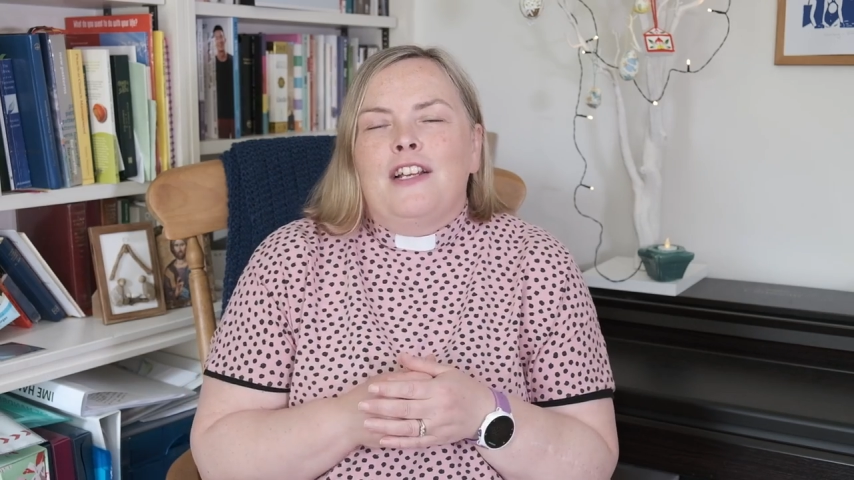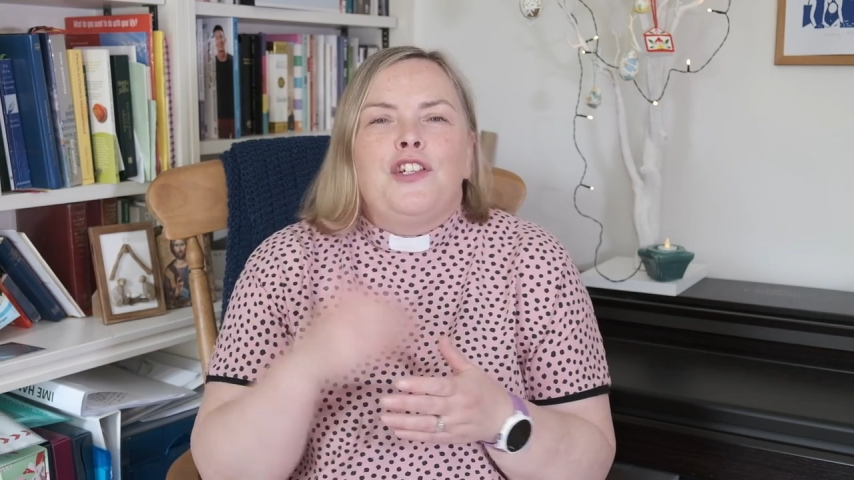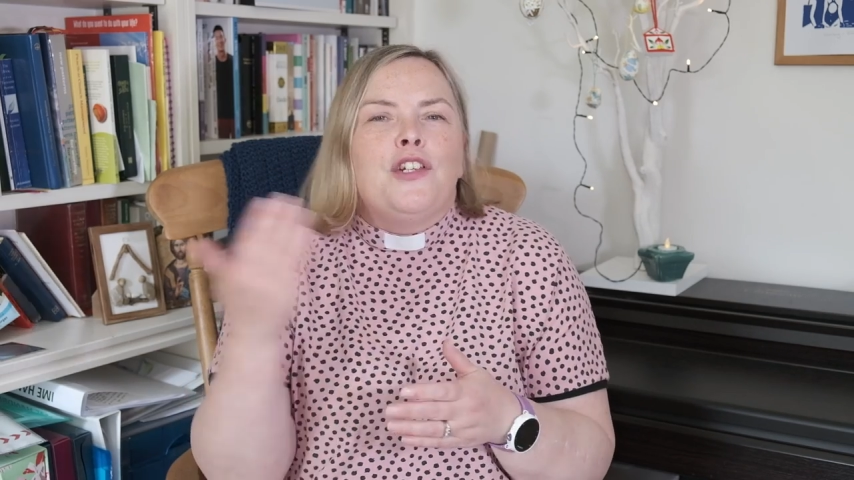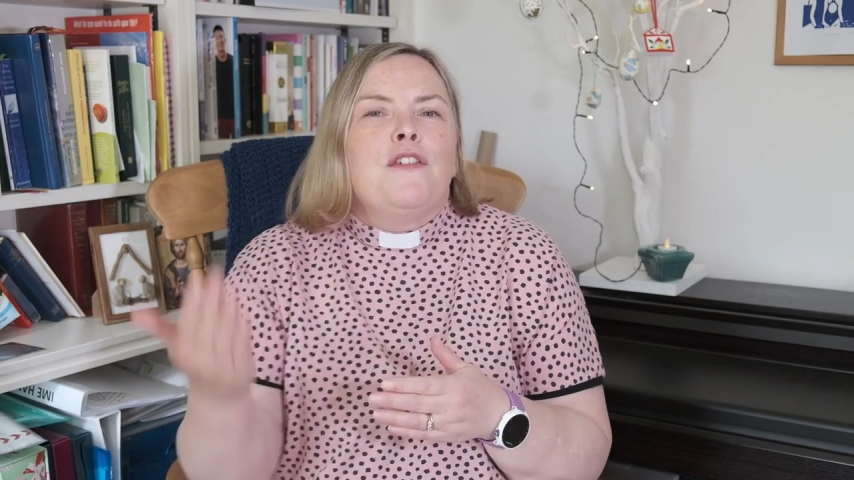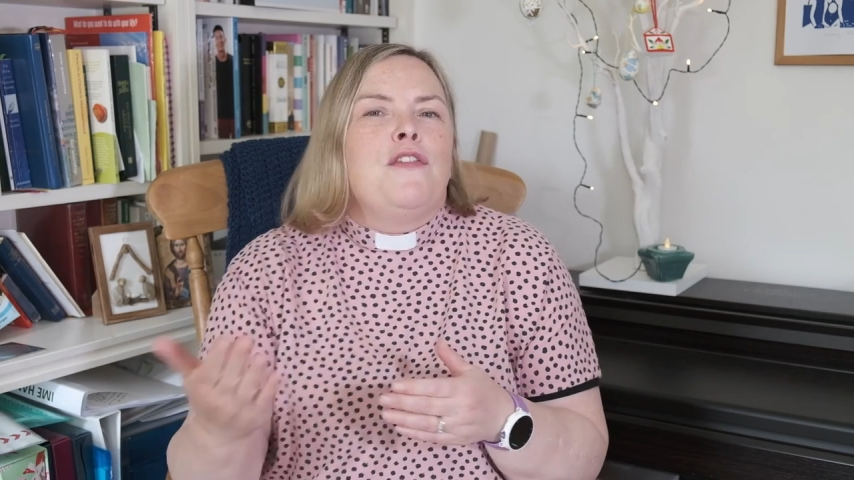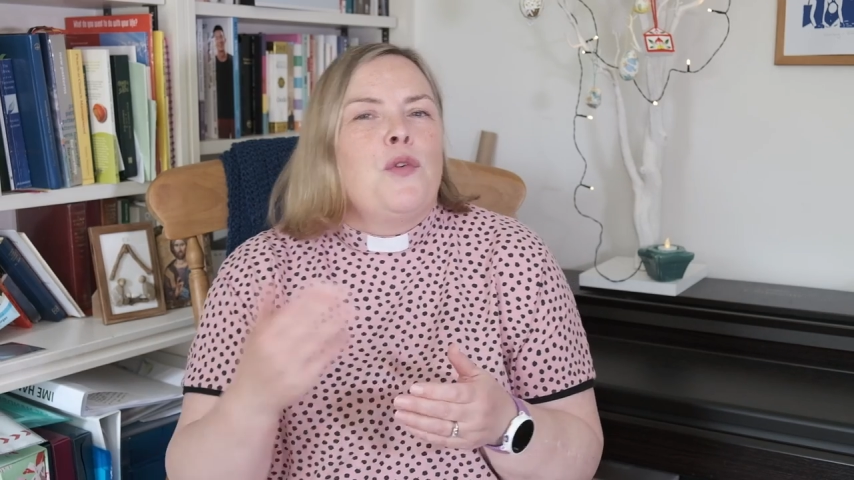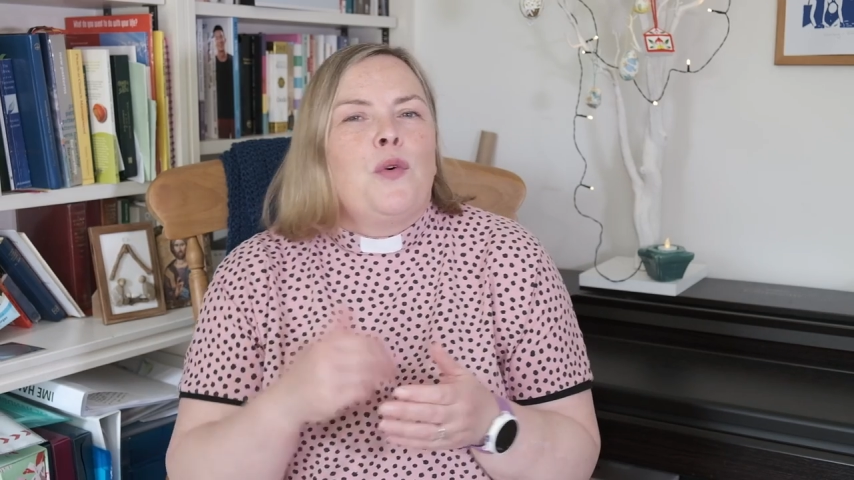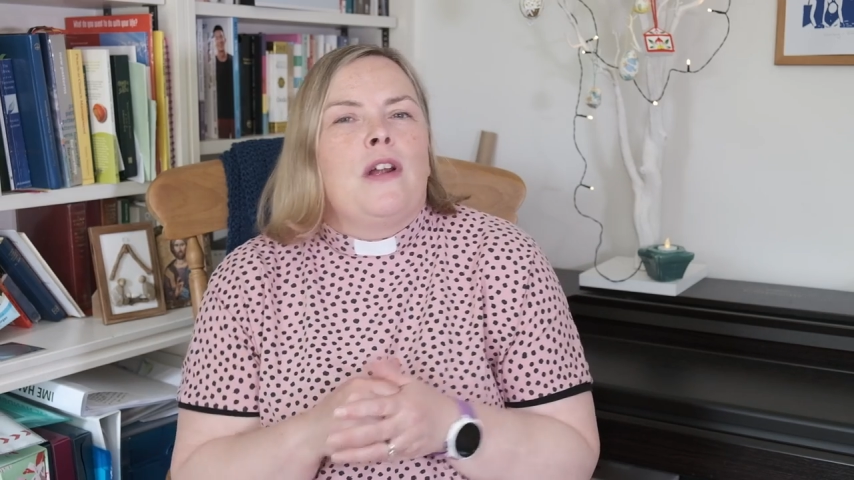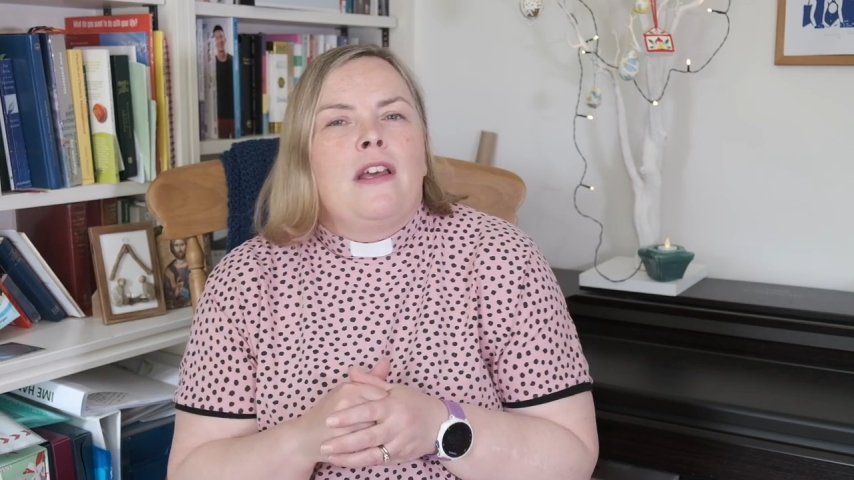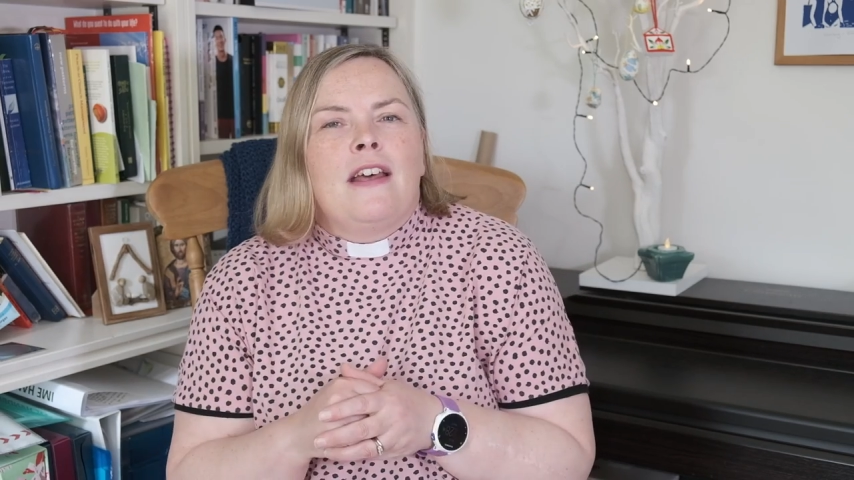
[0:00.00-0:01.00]
I shouldn't have
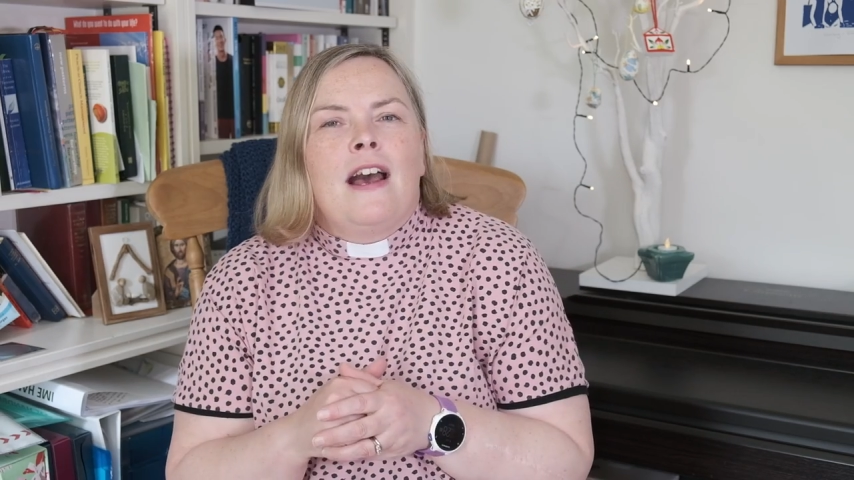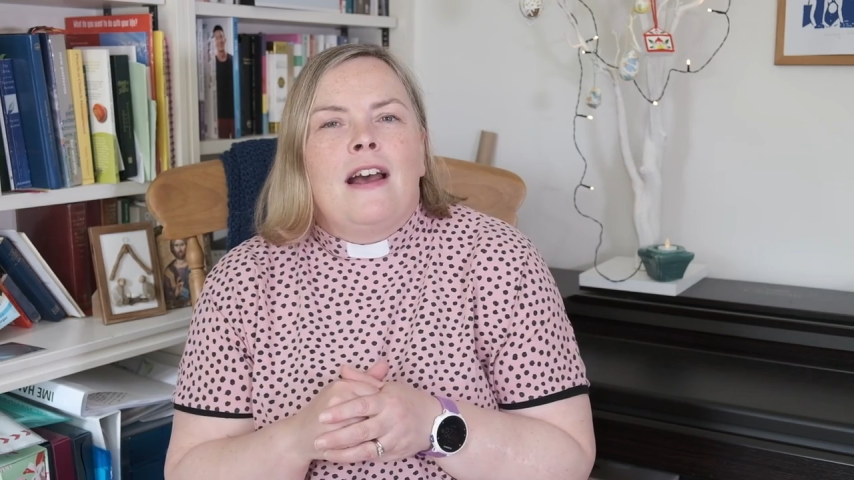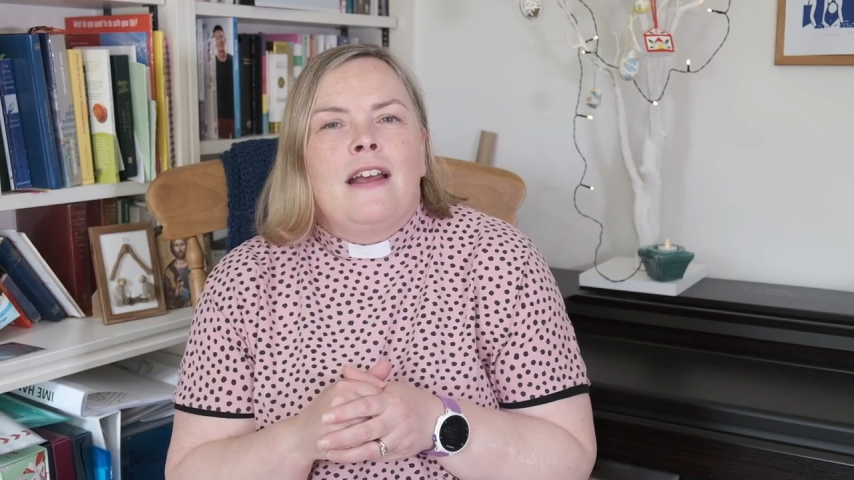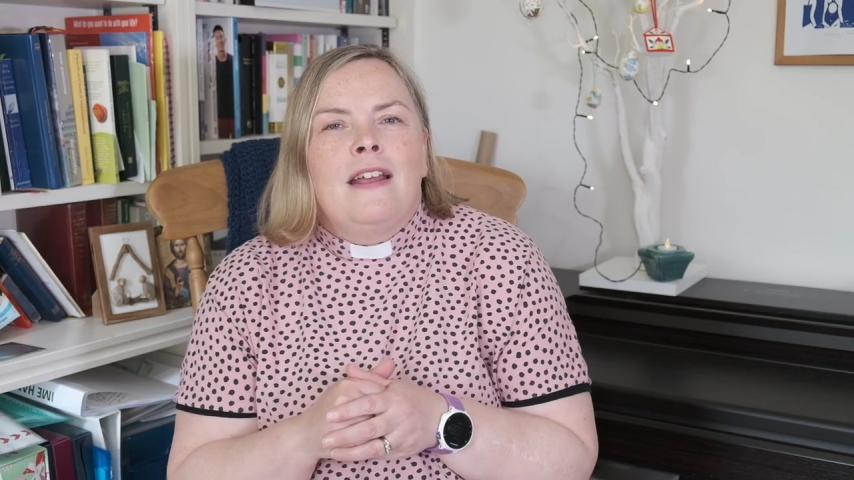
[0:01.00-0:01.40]
thought like that.